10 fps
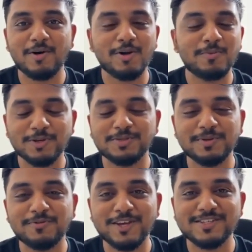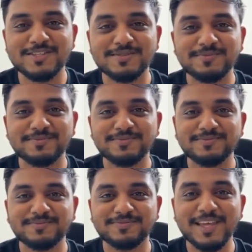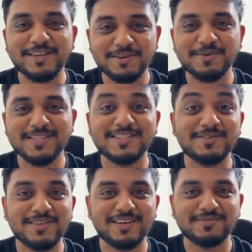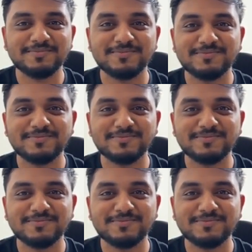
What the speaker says: all possible ways. Thank you and see you there.